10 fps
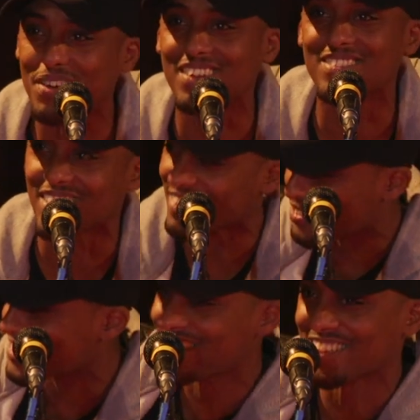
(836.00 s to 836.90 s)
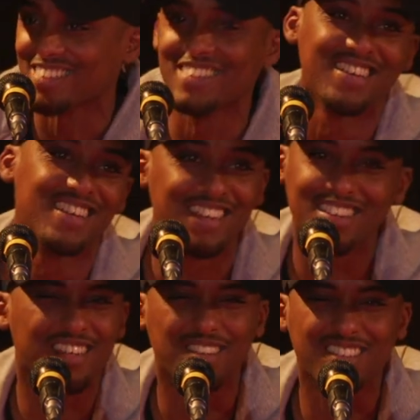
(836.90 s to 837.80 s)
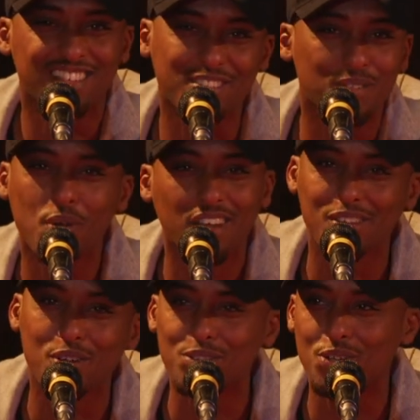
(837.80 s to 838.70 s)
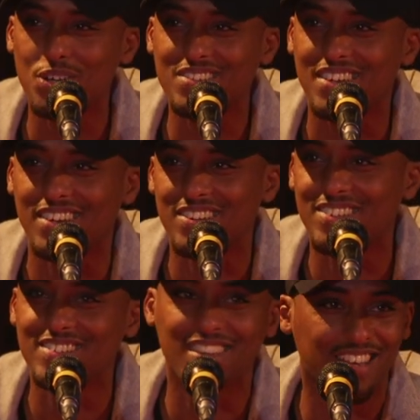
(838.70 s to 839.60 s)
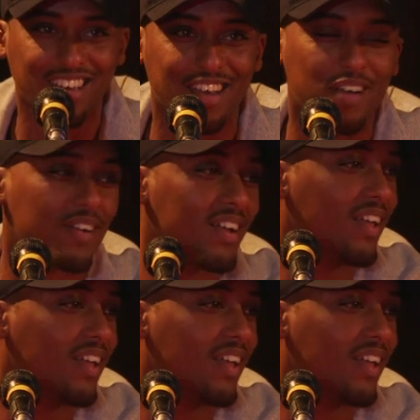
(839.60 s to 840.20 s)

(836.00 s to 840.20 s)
running, I was like, what's this? She goes, why are you not a doctor? I don't understand, get out.